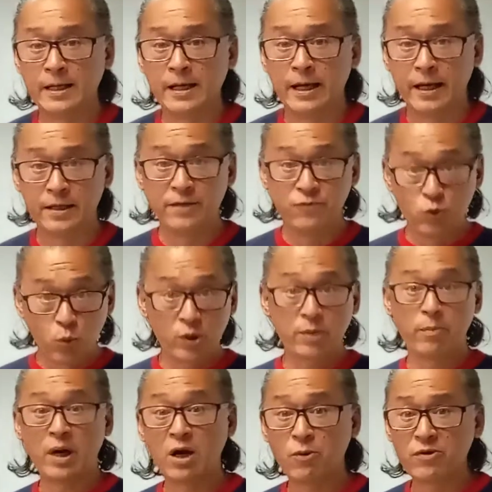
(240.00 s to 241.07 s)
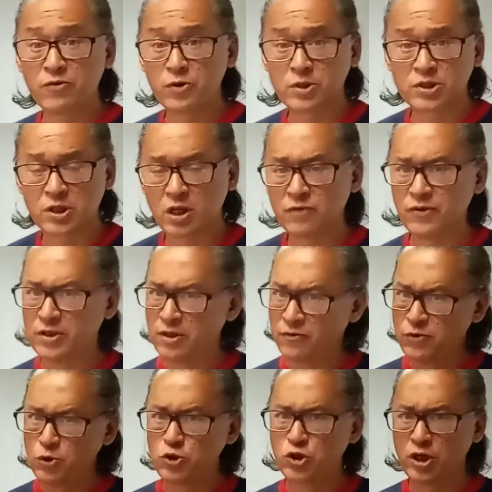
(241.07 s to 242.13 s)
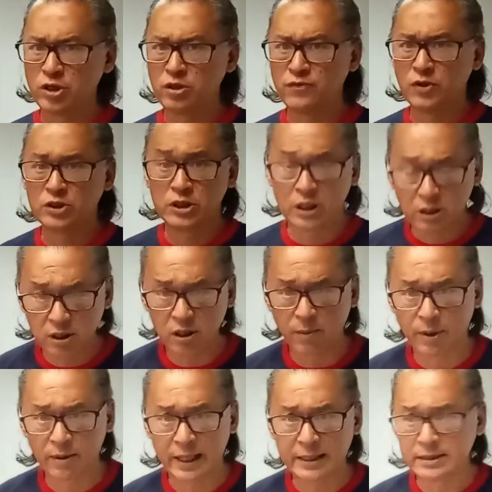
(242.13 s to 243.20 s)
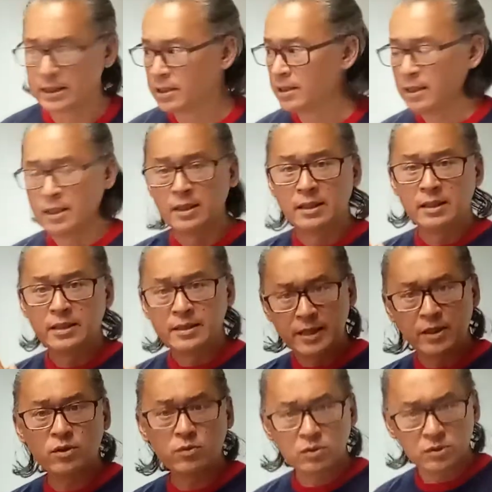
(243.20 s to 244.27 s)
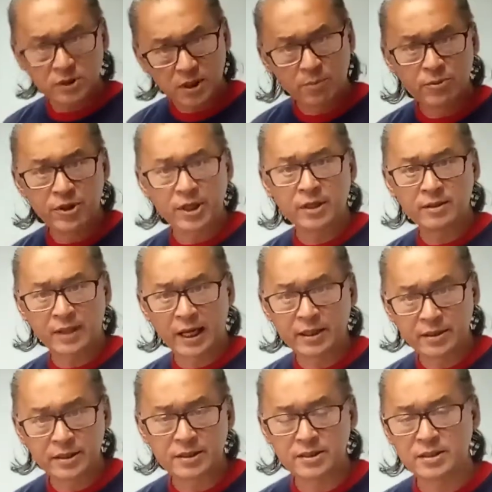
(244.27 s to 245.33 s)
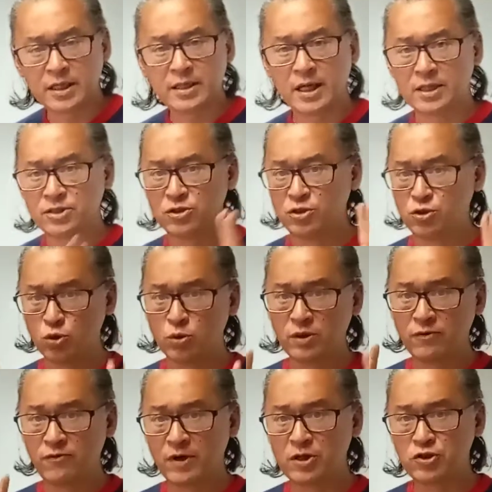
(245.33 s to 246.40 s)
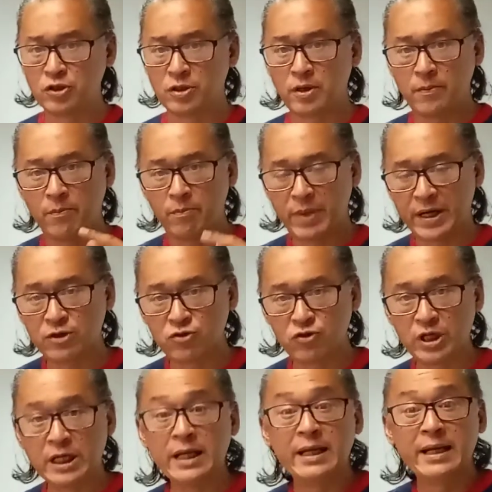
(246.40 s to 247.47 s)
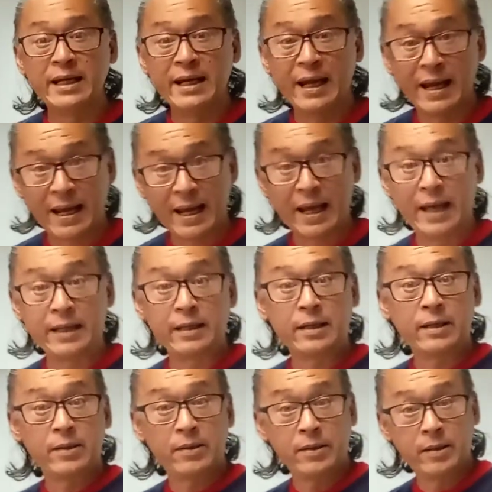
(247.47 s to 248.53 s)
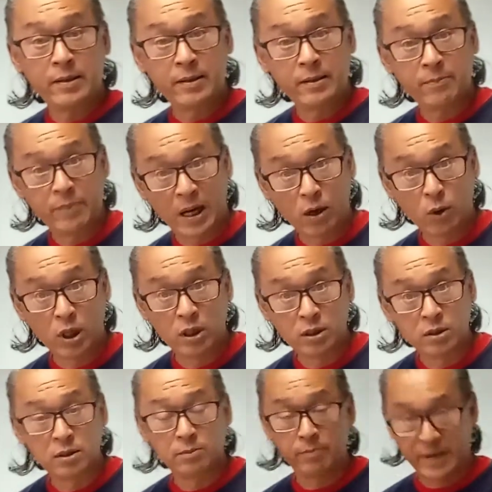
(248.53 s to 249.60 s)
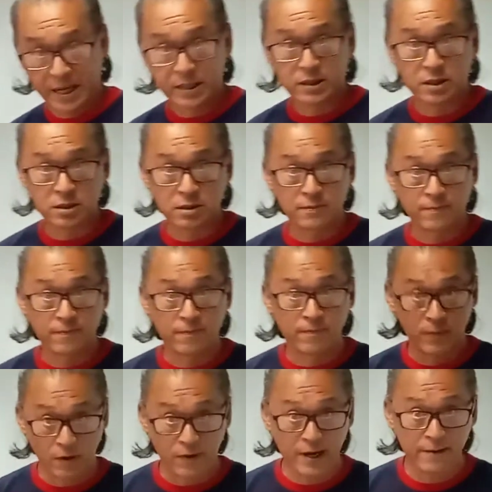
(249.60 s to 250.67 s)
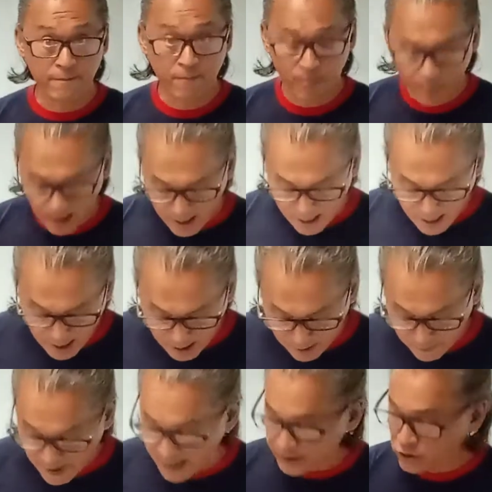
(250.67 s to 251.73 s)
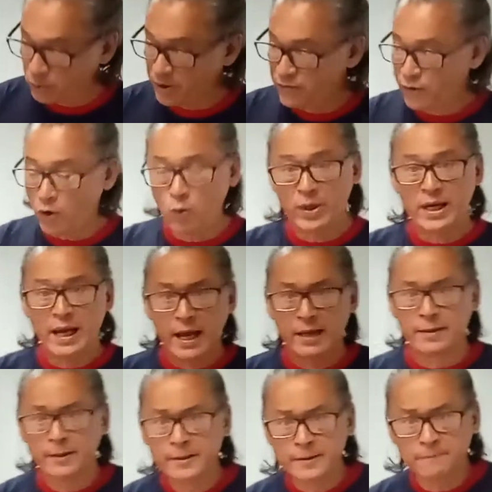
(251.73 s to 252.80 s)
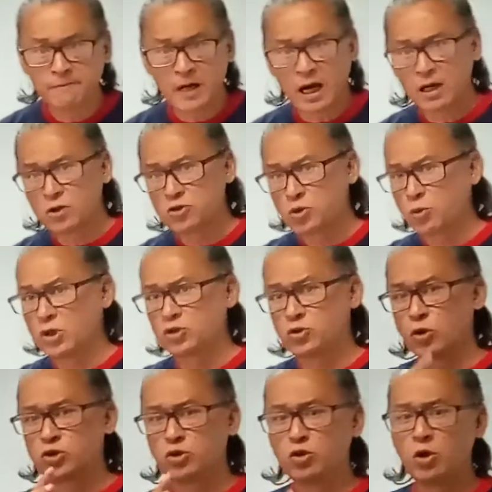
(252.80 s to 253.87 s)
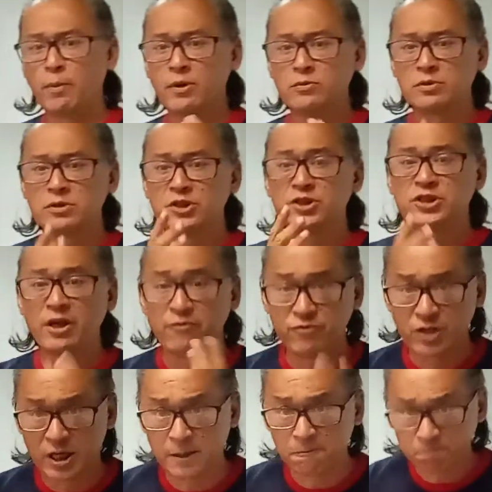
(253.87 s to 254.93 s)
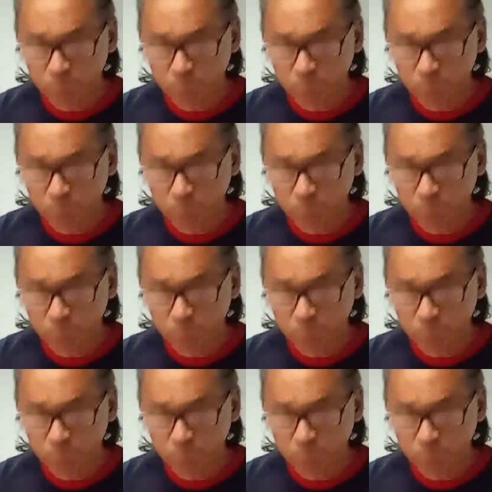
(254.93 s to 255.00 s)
And if you want to buy one for yourself in the future, and if you're thinking about lighting, get something like this that has dual function, battery and power mains, all right? All right, so before we end, I also want to talk to you about safety.